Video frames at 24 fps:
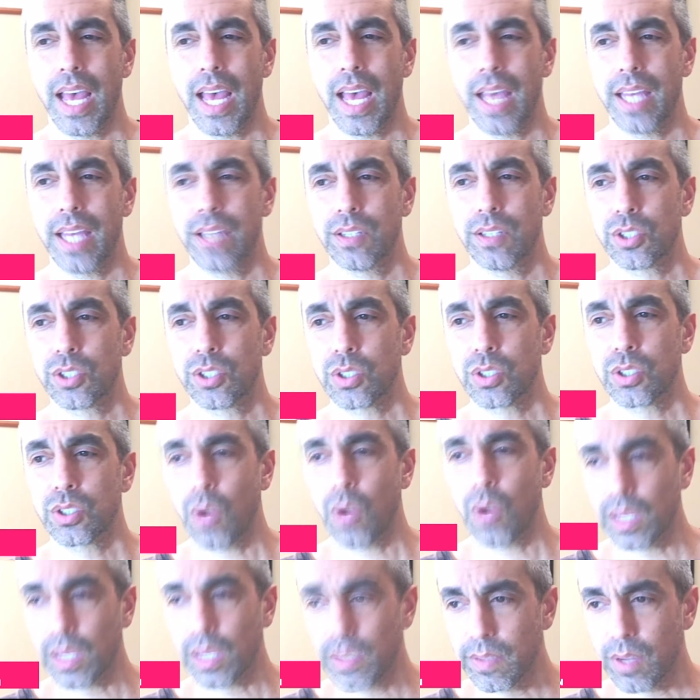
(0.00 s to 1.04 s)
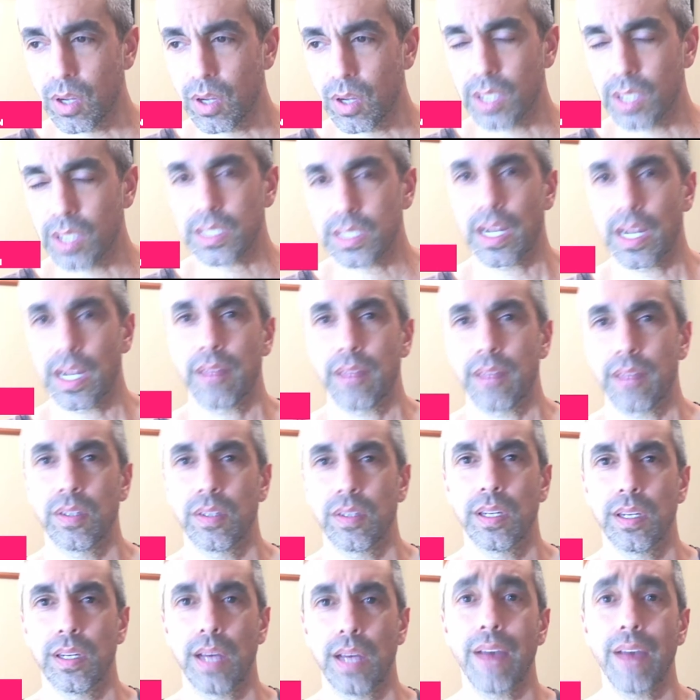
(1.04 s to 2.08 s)
and just, I live in Austin. I have
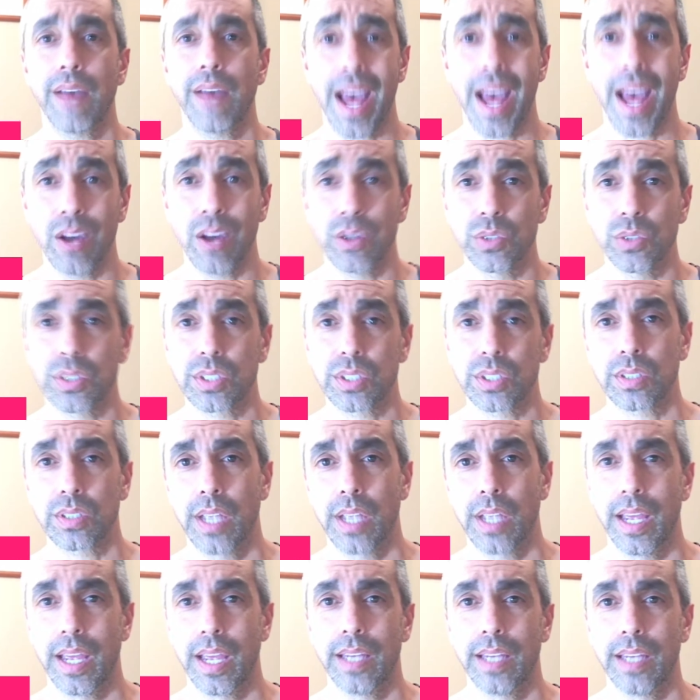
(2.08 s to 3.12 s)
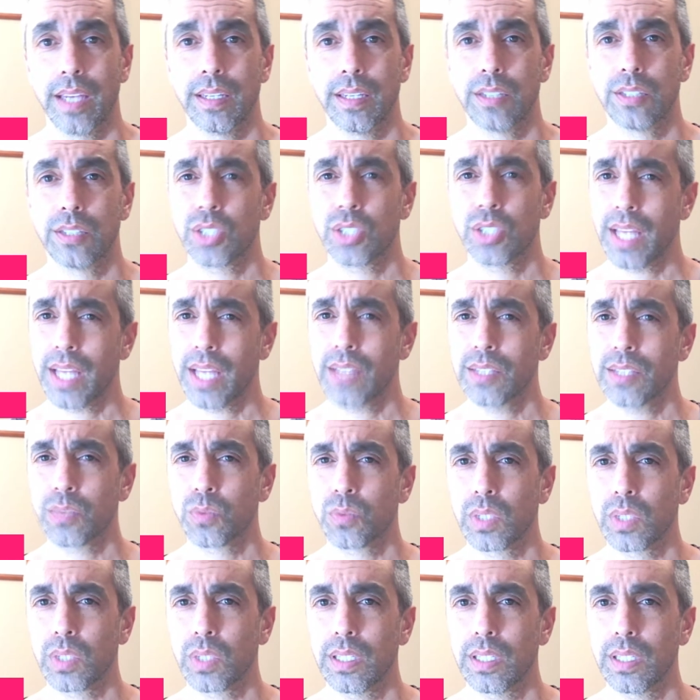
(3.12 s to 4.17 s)
a house, and just had this
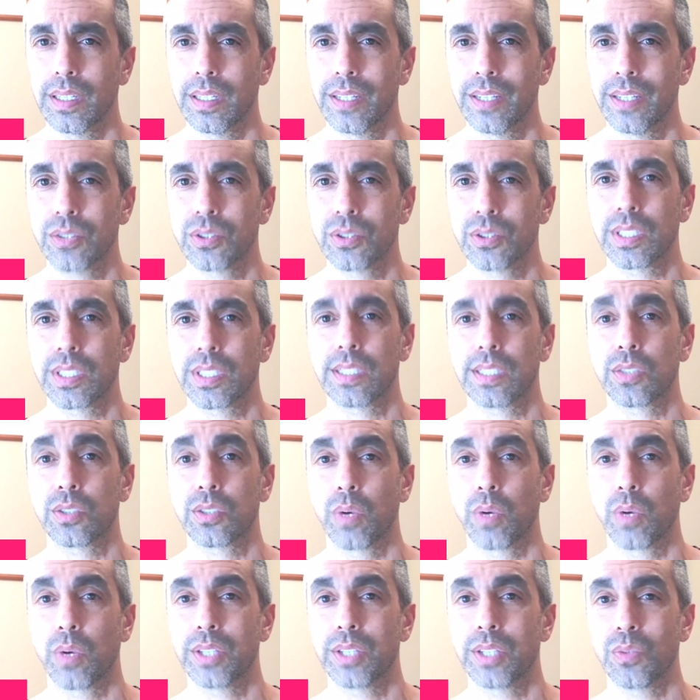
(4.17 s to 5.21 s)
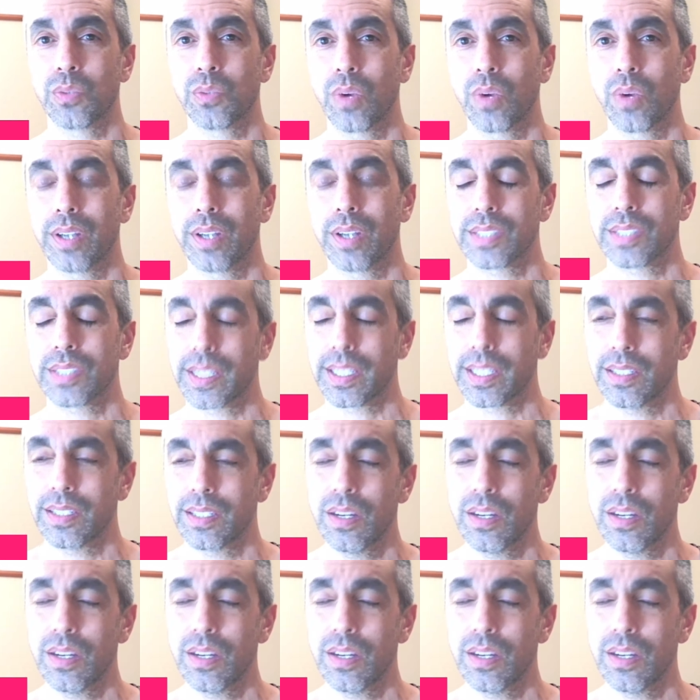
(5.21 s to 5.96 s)
really interesting situation where I was like,